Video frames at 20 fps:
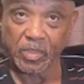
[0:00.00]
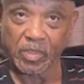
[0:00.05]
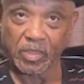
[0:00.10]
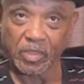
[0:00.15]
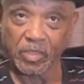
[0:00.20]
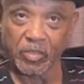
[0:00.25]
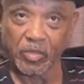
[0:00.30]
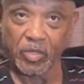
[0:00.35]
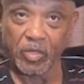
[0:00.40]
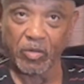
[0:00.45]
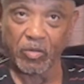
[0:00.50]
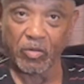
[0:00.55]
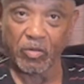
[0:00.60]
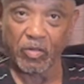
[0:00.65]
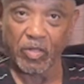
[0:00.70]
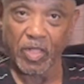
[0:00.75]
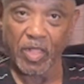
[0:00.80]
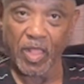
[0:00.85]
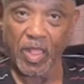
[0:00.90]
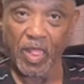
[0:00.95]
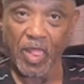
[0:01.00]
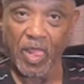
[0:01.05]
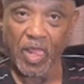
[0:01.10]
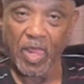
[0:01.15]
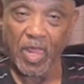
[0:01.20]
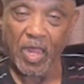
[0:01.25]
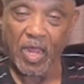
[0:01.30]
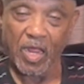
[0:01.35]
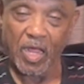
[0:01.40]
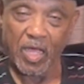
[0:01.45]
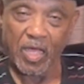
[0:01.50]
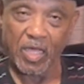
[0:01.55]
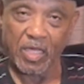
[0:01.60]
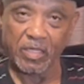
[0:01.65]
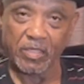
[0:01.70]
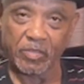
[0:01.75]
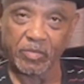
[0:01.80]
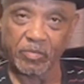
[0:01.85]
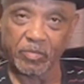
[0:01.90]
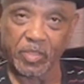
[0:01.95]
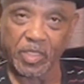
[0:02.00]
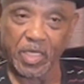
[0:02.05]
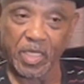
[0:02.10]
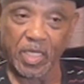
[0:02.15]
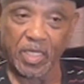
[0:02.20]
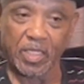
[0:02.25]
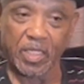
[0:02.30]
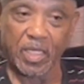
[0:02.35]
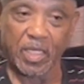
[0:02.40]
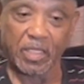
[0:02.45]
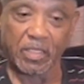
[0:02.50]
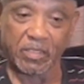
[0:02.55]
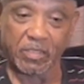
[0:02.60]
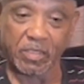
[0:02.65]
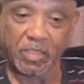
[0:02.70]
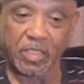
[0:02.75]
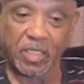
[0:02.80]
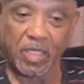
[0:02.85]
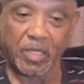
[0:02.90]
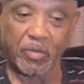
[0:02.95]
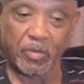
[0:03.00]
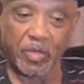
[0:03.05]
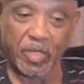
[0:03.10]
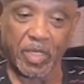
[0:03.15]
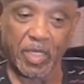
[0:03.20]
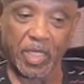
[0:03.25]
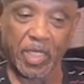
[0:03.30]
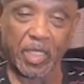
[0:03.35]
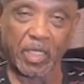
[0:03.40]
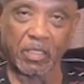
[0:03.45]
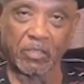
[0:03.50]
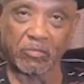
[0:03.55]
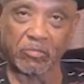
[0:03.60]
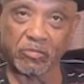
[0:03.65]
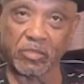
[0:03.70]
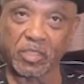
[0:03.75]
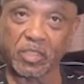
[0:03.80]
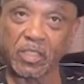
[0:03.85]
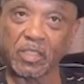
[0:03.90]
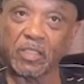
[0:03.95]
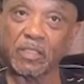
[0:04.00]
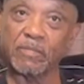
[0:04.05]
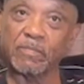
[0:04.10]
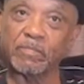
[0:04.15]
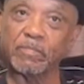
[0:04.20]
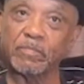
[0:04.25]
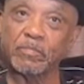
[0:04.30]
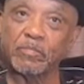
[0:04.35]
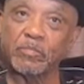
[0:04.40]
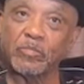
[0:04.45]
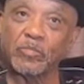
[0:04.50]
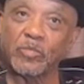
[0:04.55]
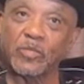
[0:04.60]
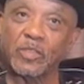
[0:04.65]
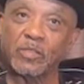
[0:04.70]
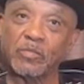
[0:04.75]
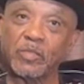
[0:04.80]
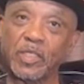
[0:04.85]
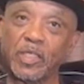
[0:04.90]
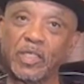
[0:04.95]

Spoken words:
You know? There's some things I could say, but I ain't gonna say.